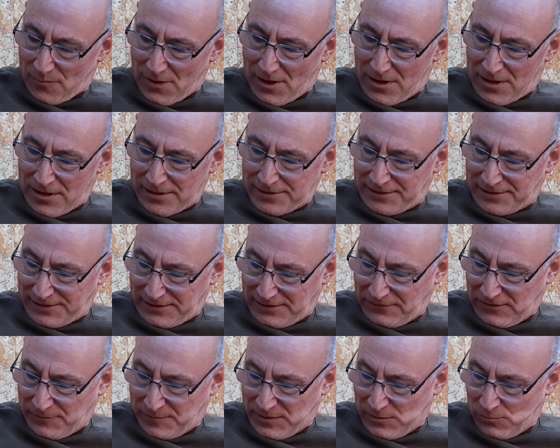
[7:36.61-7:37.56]
And if
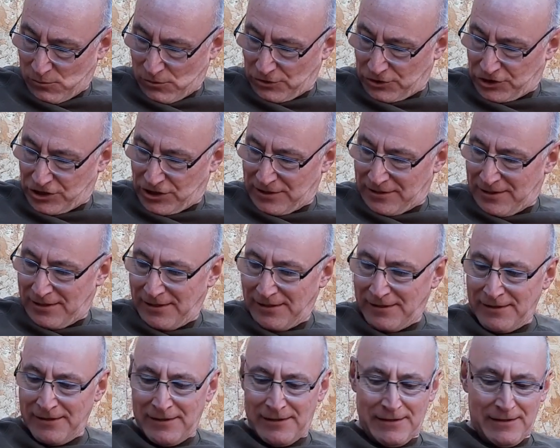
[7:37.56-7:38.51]
you've been watching
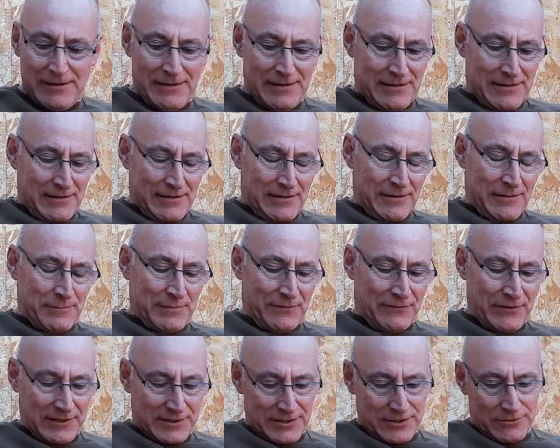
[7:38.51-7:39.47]
my
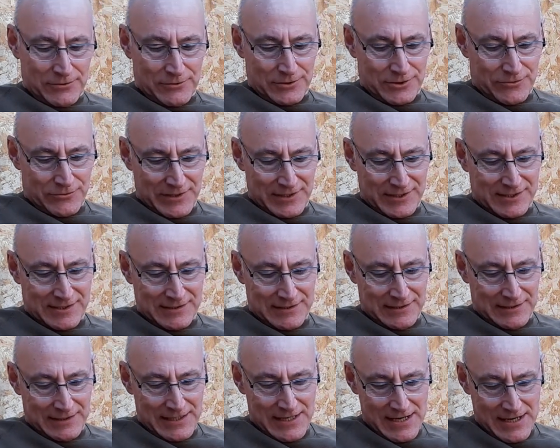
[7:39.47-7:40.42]
videos
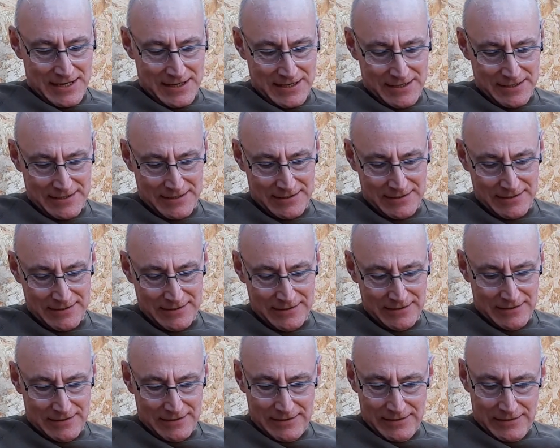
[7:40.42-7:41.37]
recently,
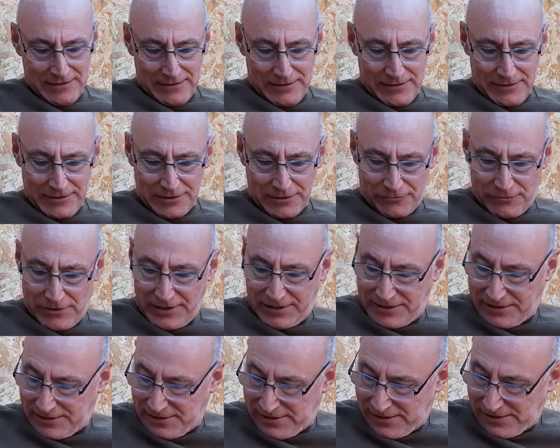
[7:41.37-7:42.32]
you'll
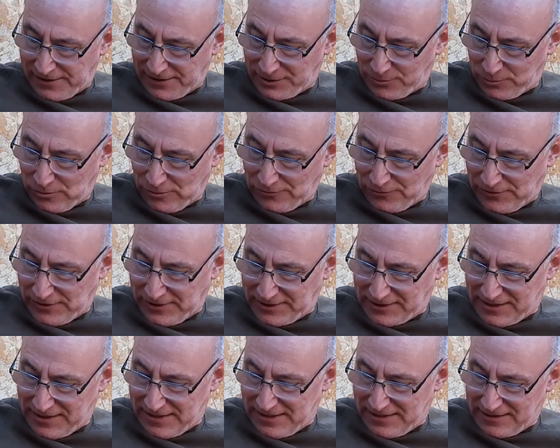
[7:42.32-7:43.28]
recognise what this
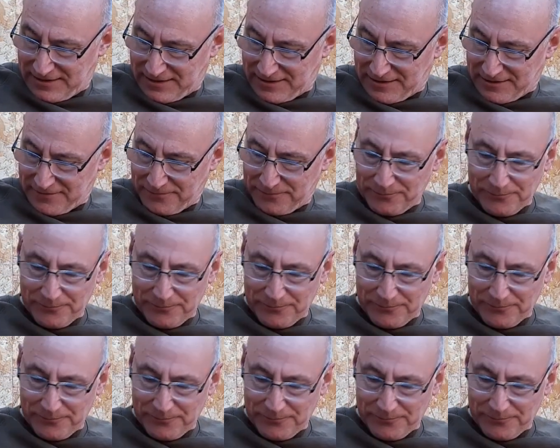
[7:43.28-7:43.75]
is.